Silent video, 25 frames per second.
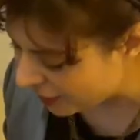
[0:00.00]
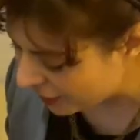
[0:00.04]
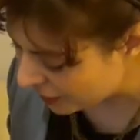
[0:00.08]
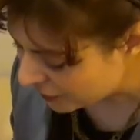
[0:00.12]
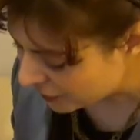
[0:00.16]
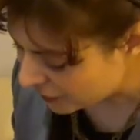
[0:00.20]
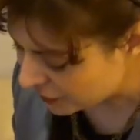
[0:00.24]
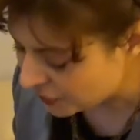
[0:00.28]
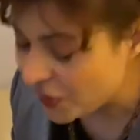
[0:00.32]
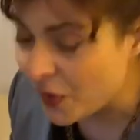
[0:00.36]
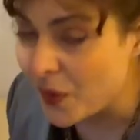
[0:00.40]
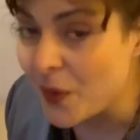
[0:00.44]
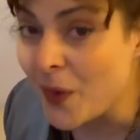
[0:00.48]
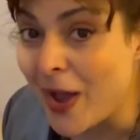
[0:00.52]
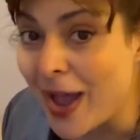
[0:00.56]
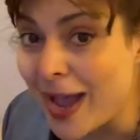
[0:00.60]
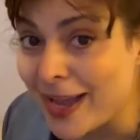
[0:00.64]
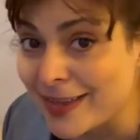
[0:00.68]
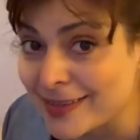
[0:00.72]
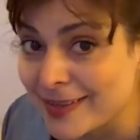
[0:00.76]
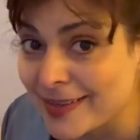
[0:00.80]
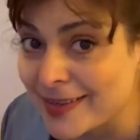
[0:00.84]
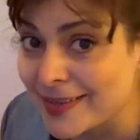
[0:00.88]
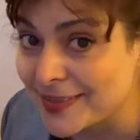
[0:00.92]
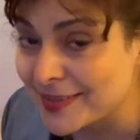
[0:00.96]
So, as
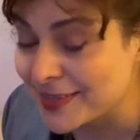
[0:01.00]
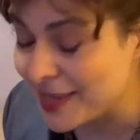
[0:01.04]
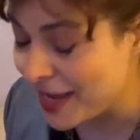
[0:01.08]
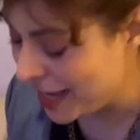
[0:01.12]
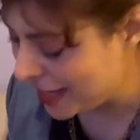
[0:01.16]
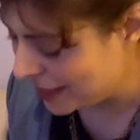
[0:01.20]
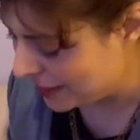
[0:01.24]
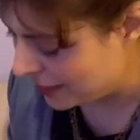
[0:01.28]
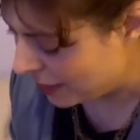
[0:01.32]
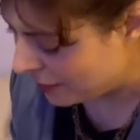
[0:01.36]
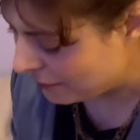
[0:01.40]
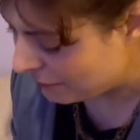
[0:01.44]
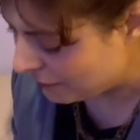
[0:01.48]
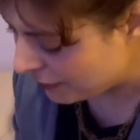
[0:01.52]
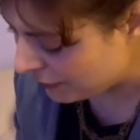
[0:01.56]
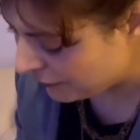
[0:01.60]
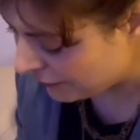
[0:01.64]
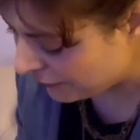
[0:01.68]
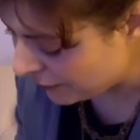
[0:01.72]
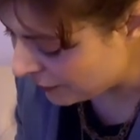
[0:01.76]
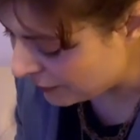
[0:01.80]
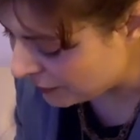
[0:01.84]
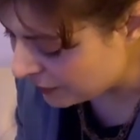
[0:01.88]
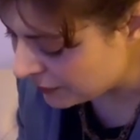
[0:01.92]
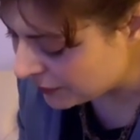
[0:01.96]
I said, we
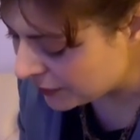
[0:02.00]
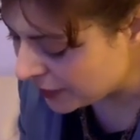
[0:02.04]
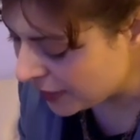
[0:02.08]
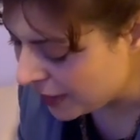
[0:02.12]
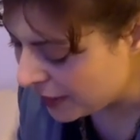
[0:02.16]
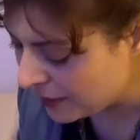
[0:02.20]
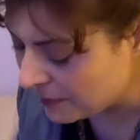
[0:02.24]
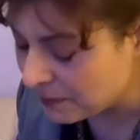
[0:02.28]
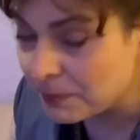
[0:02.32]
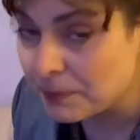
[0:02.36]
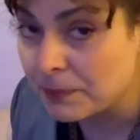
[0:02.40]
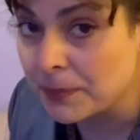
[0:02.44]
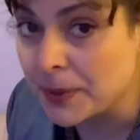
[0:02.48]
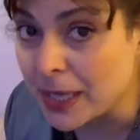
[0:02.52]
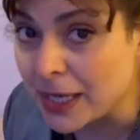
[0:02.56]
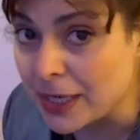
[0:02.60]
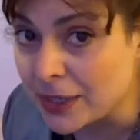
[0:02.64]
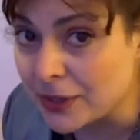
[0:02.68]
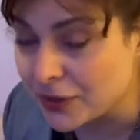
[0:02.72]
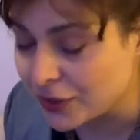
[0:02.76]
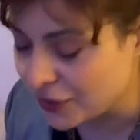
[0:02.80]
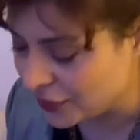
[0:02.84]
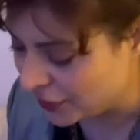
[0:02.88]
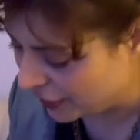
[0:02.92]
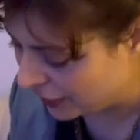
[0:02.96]
follow the
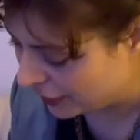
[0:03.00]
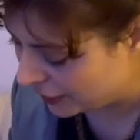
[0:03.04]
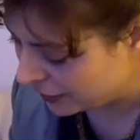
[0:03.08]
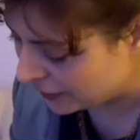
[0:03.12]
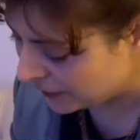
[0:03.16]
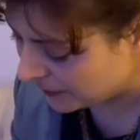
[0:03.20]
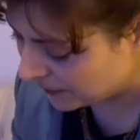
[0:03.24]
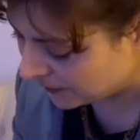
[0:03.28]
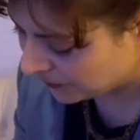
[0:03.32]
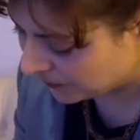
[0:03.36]
picture